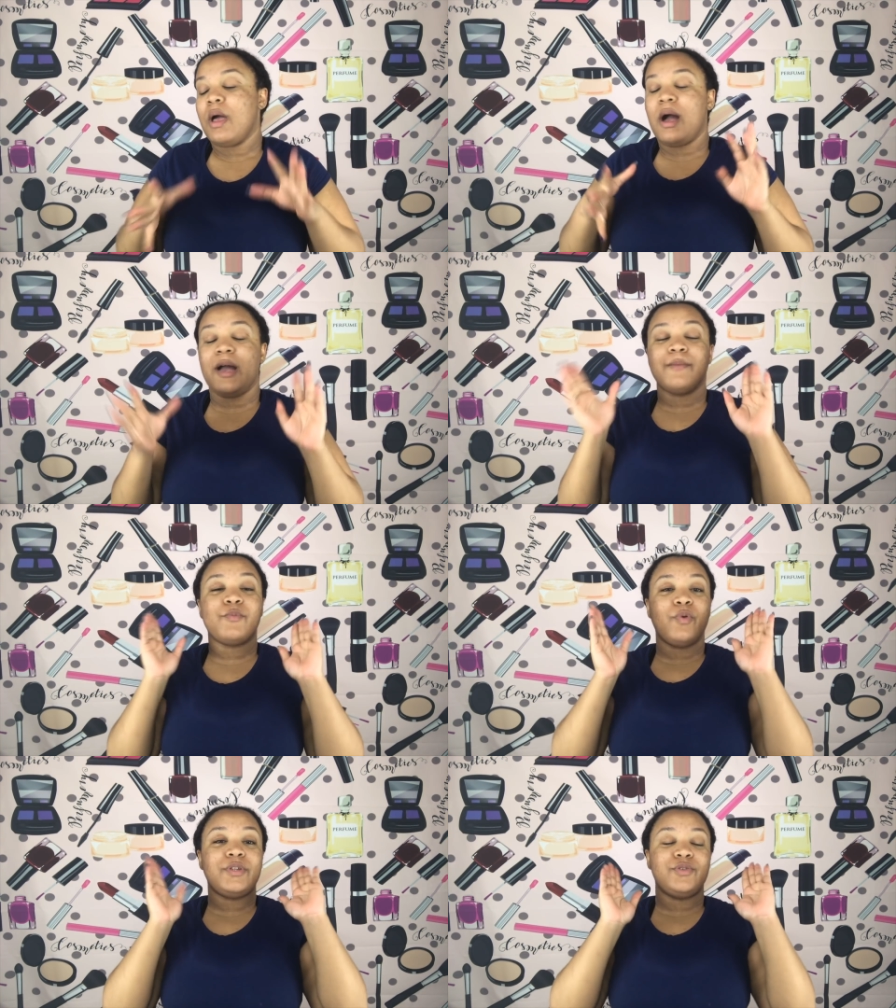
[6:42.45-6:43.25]
I'm
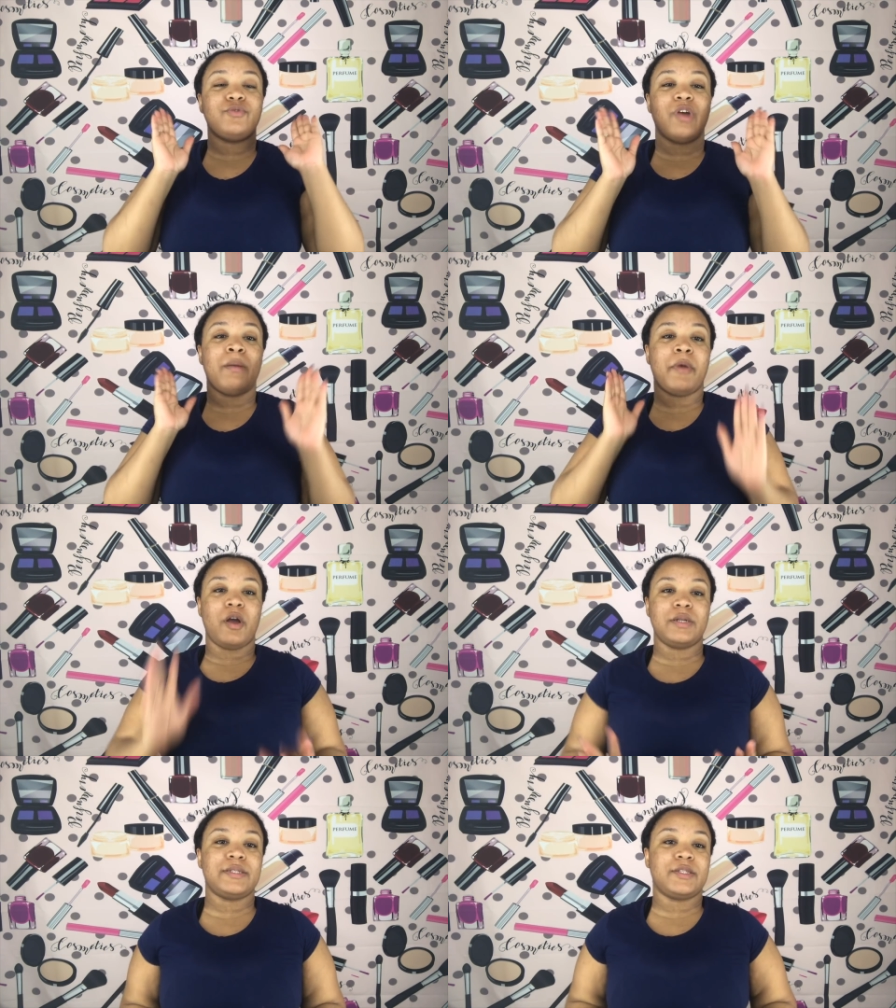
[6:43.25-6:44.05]
going to try my
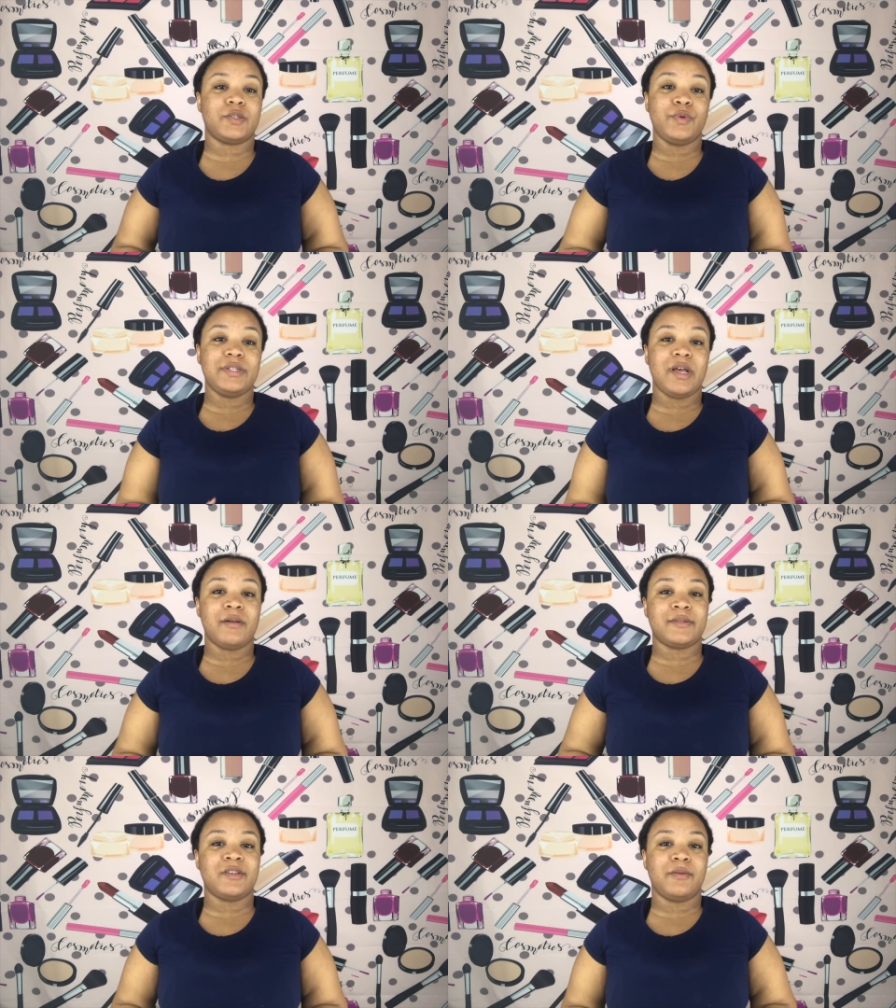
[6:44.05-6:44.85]
hardest to squeeze
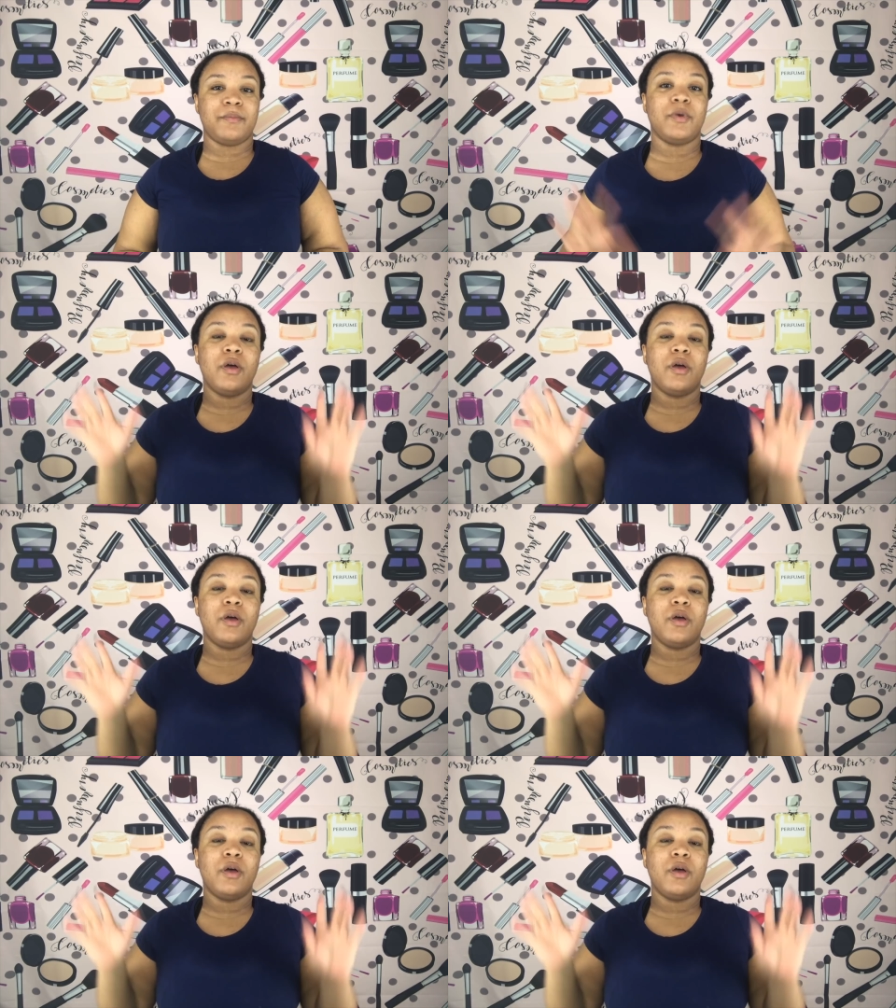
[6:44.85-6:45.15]
out some